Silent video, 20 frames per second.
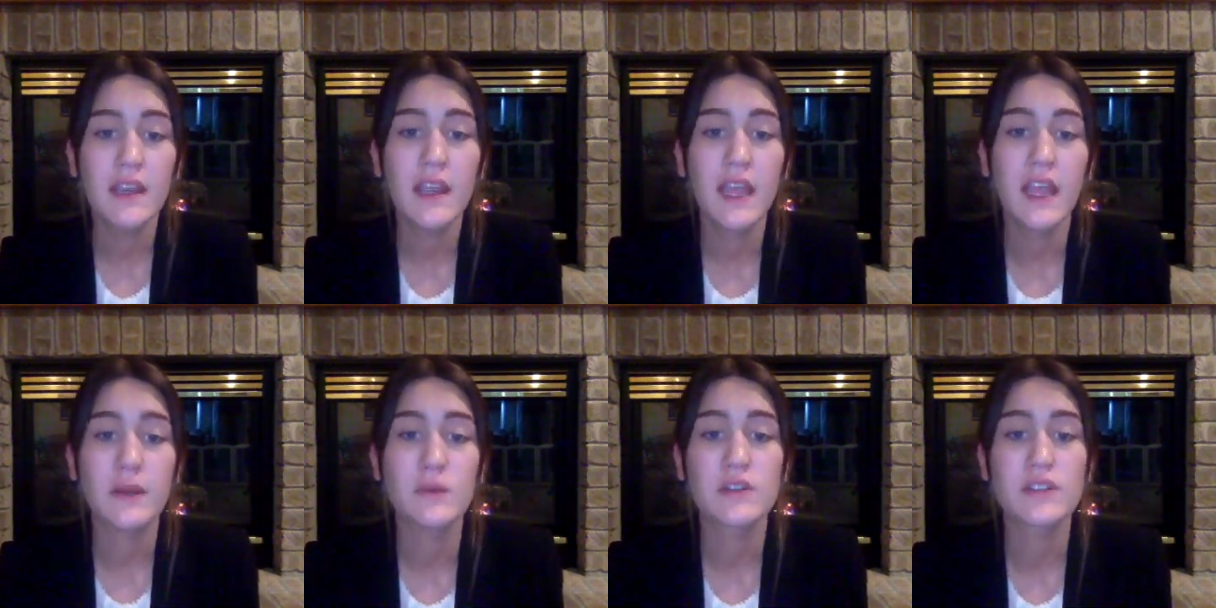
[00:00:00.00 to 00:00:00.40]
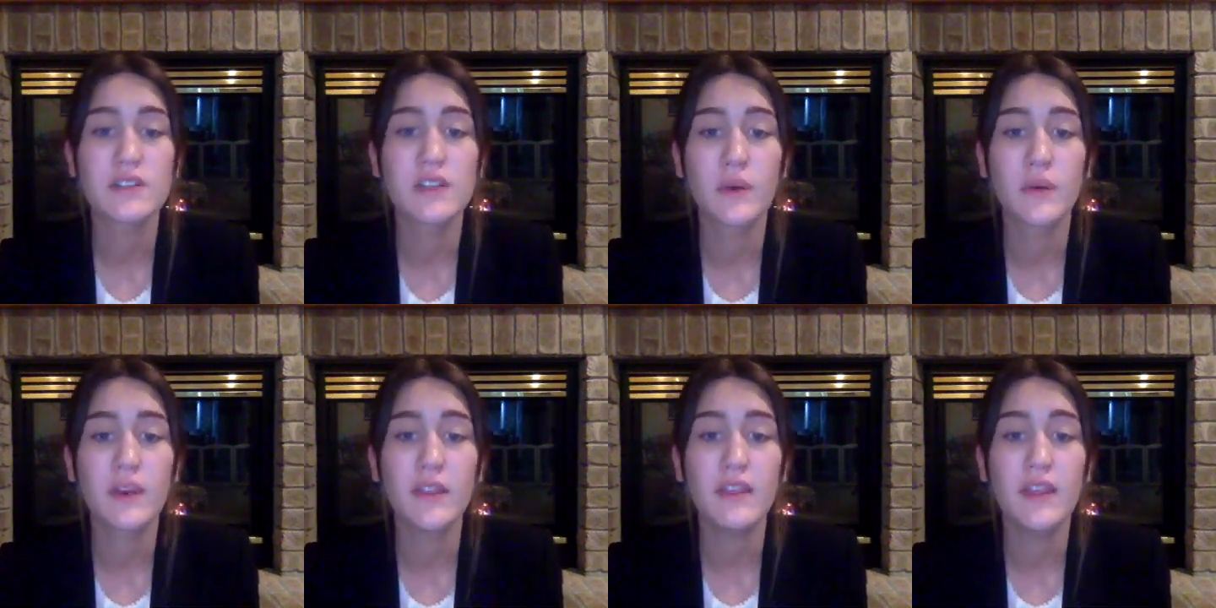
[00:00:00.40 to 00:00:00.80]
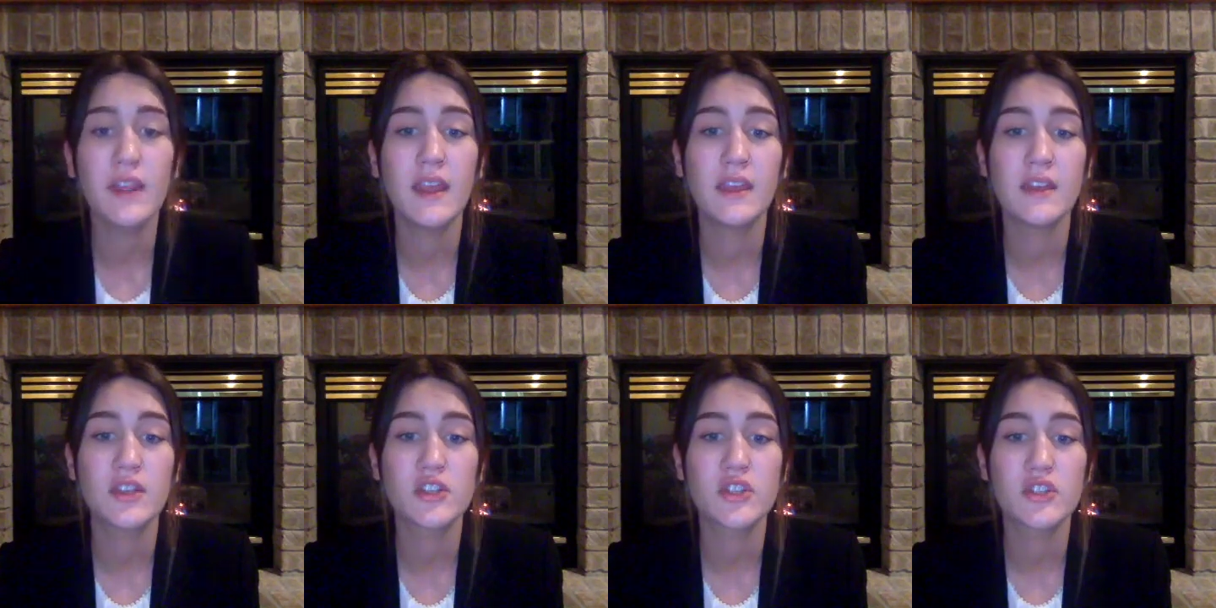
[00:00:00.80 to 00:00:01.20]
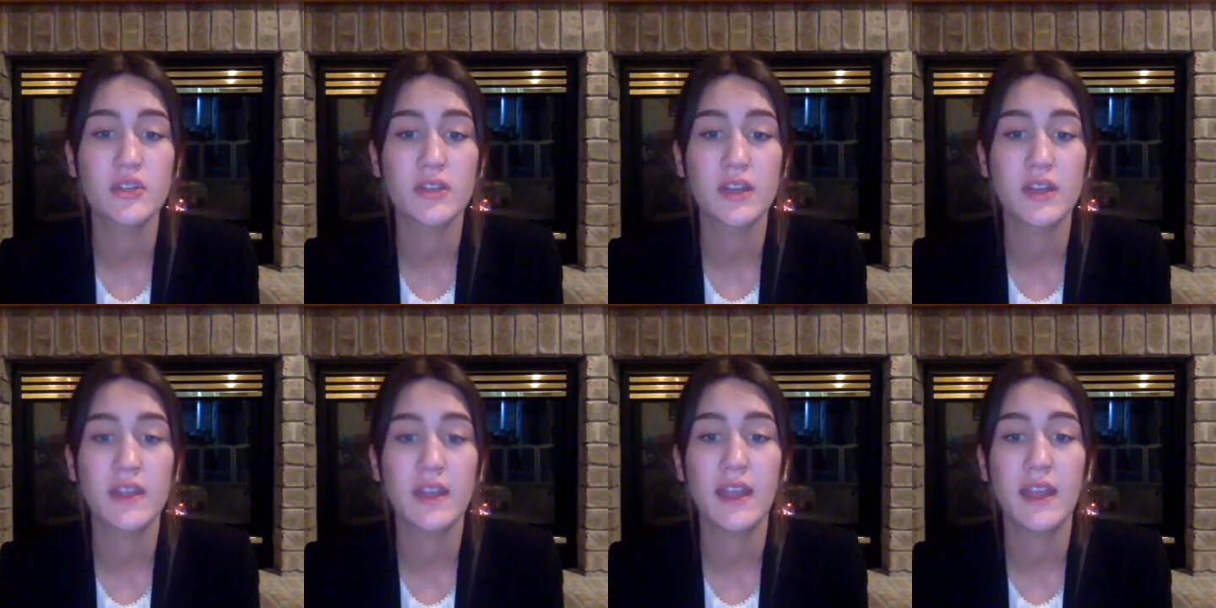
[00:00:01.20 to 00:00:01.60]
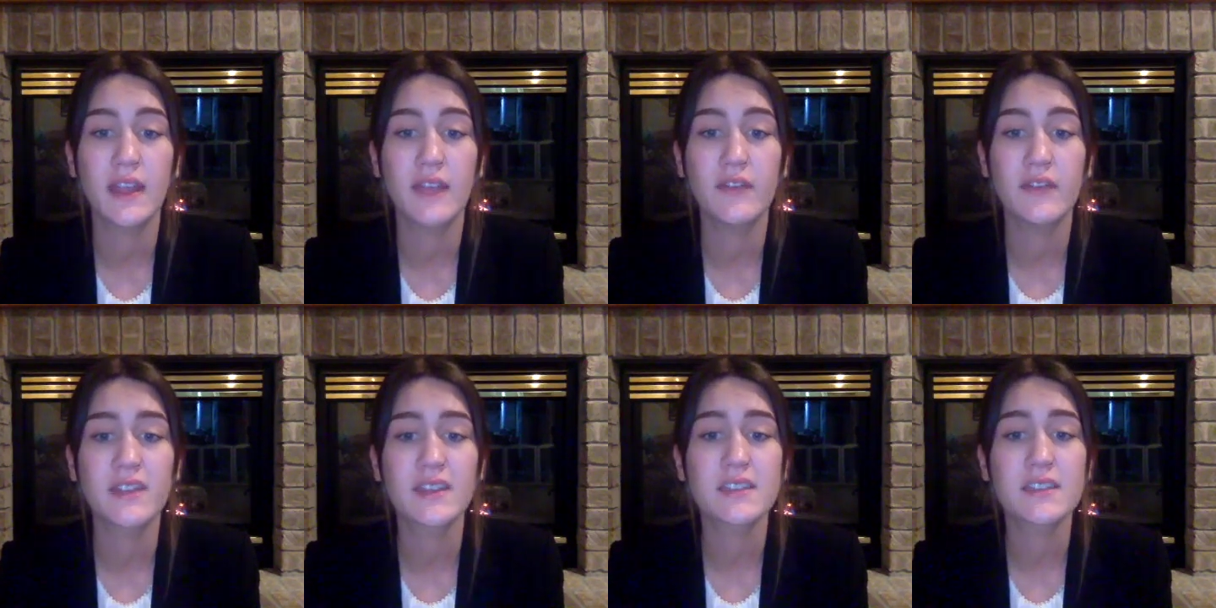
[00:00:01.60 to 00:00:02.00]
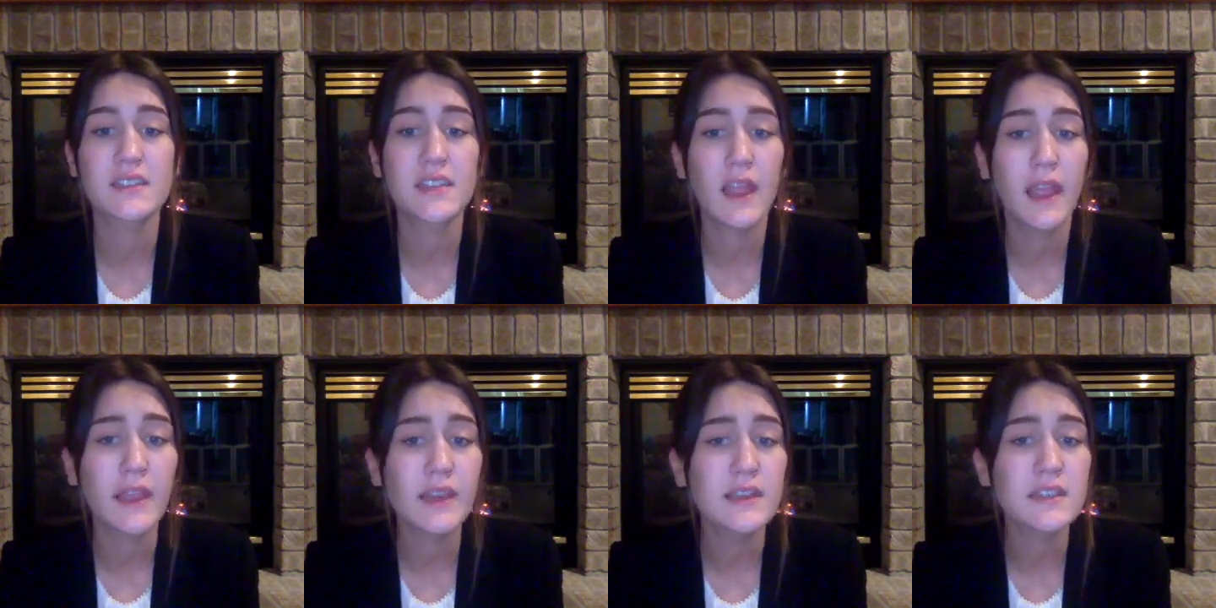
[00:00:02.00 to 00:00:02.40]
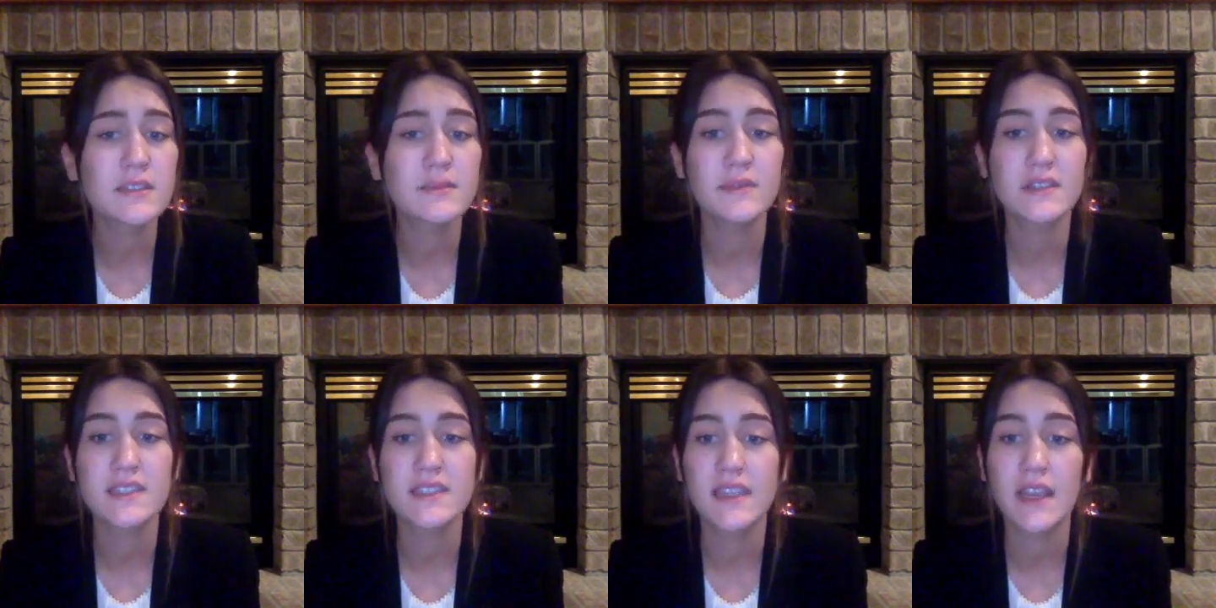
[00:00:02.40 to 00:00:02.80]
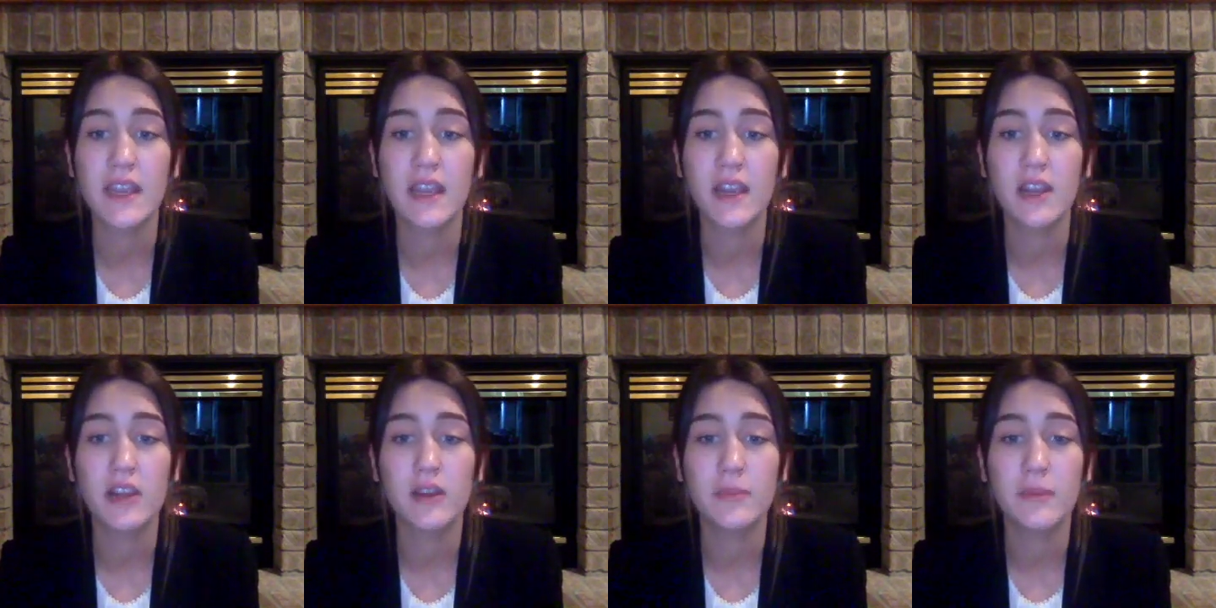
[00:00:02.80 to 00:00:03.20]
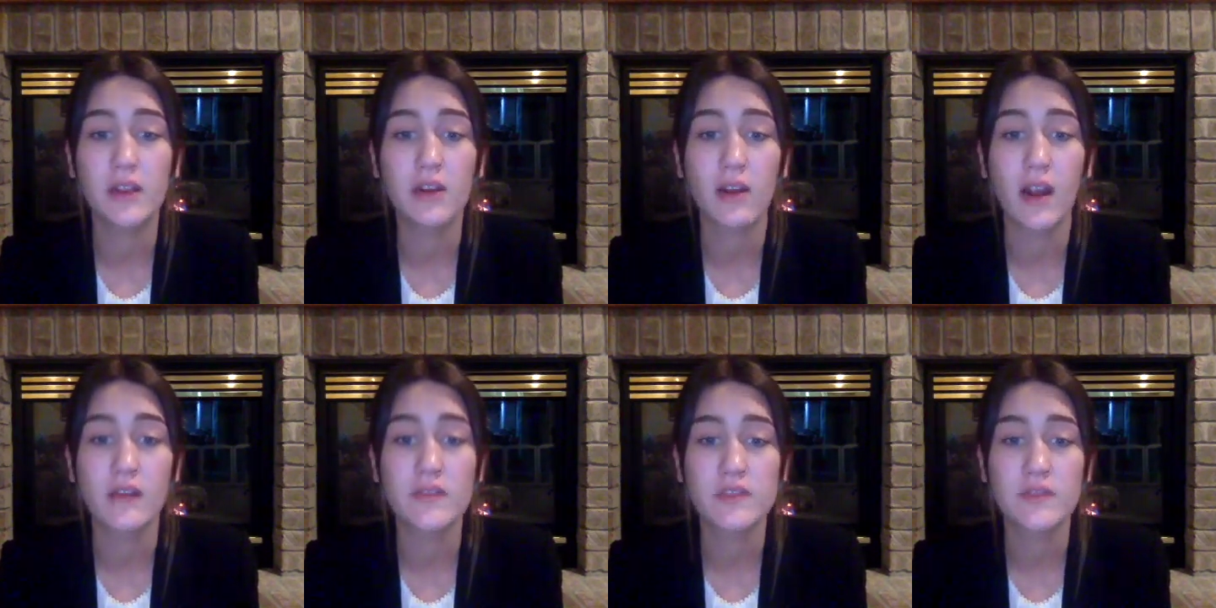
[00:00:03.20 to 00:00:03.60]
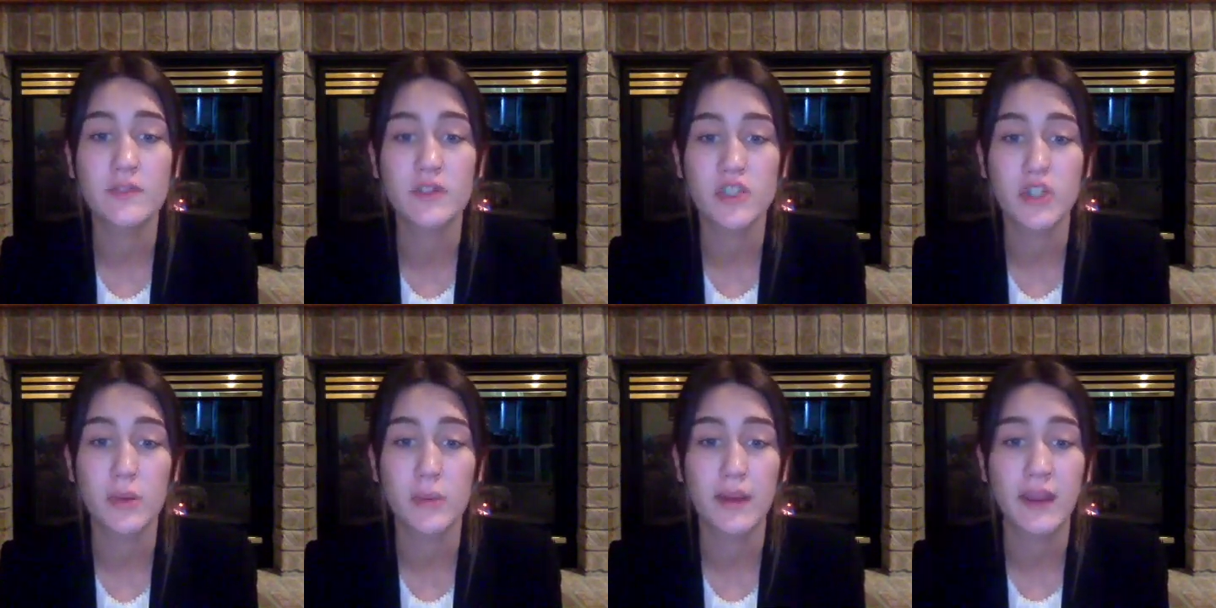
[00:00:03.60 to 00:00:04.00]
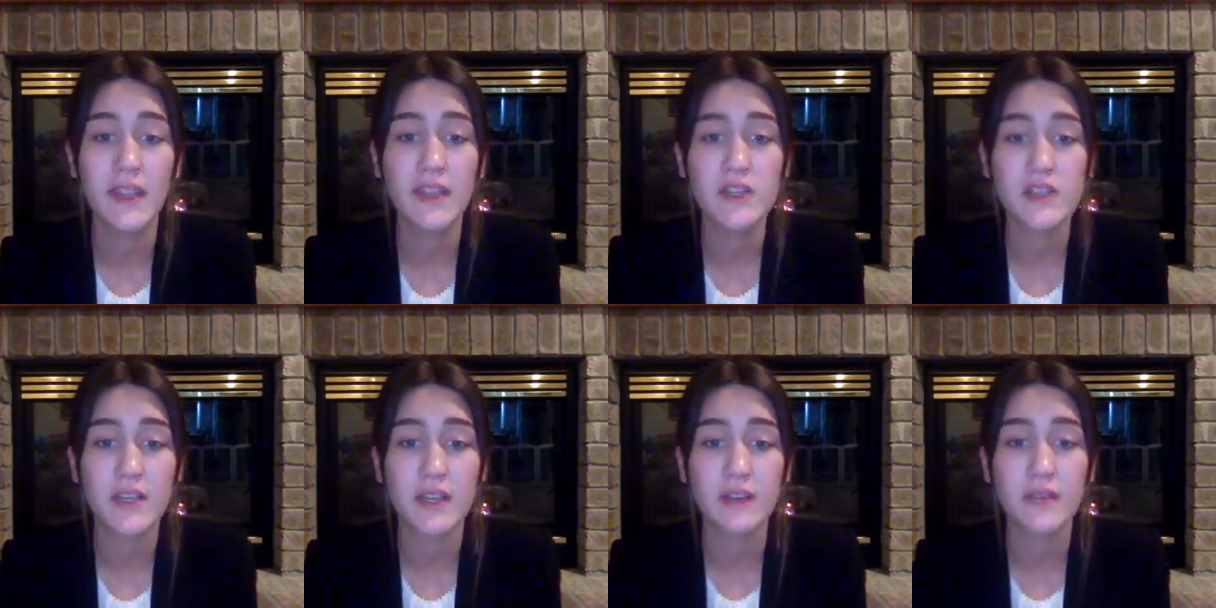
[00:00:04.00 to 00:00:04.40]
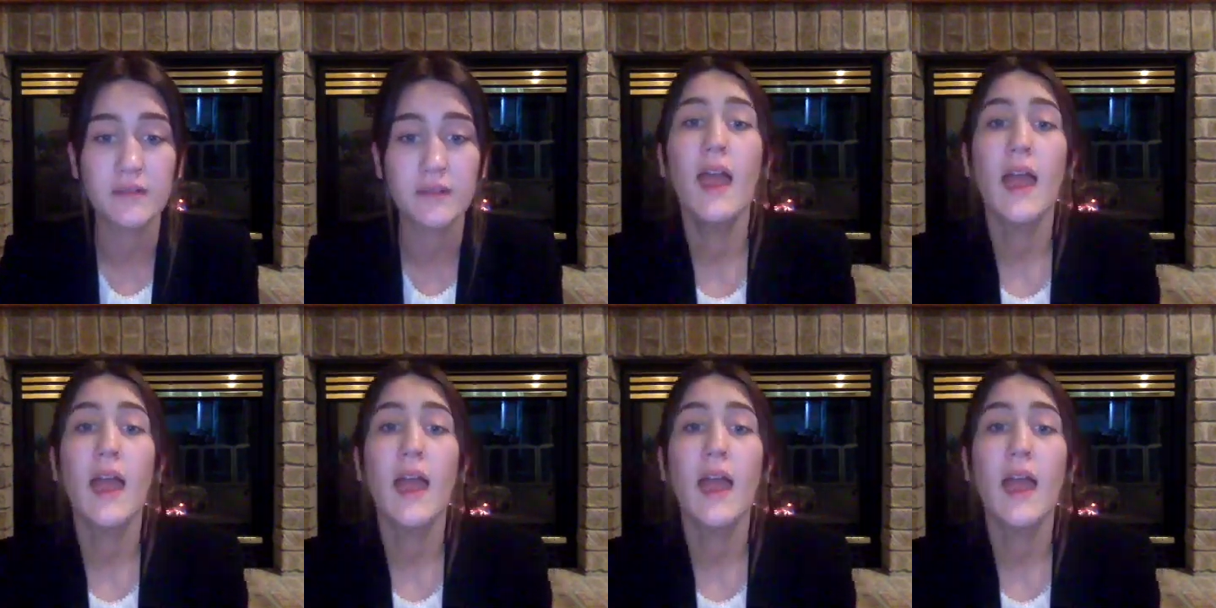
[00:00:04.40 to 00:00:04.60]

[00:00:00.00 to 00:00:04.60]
It was known in the industry that even the slightest mistake could be grounds for termination.